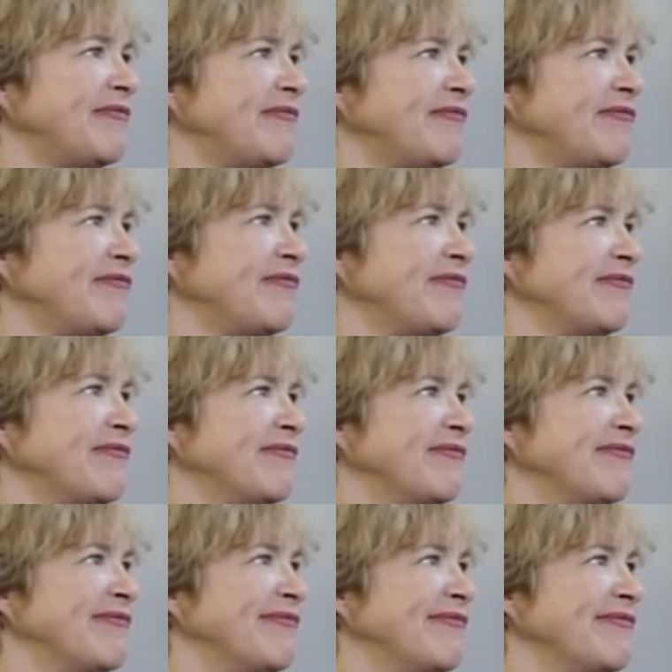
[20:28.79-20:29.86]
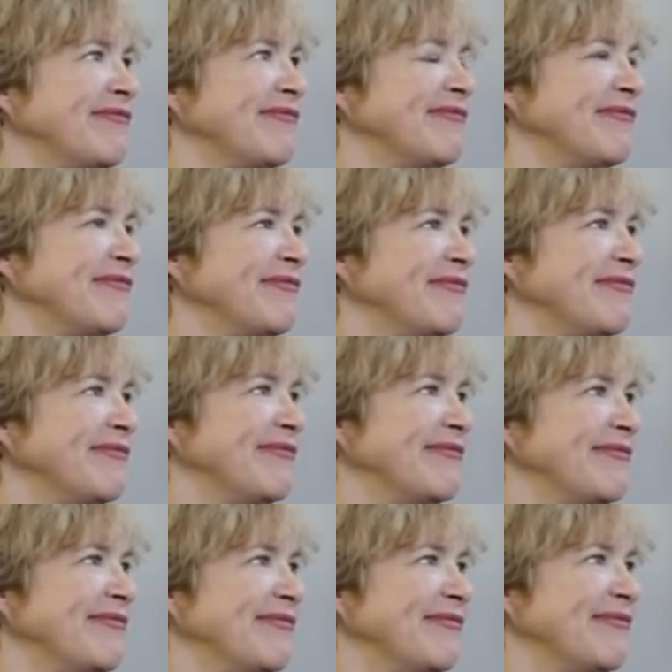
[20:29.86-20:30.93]

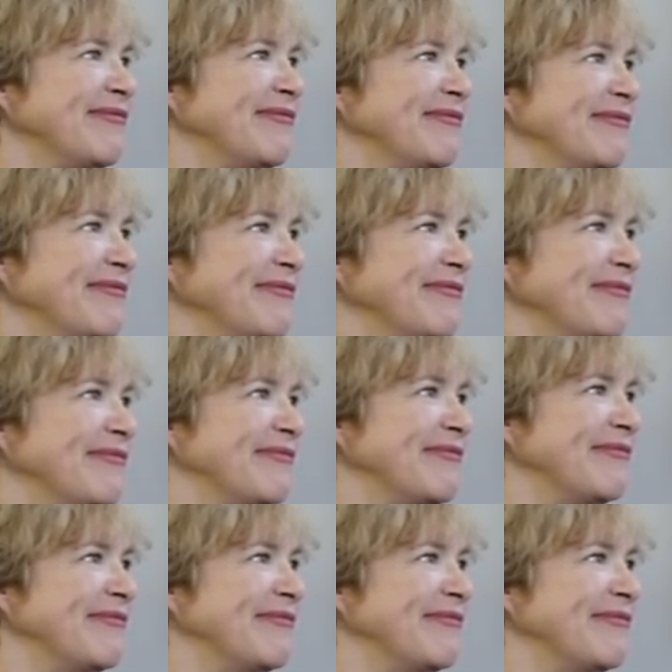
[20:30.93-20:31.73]
No words are spoken by the person on screen.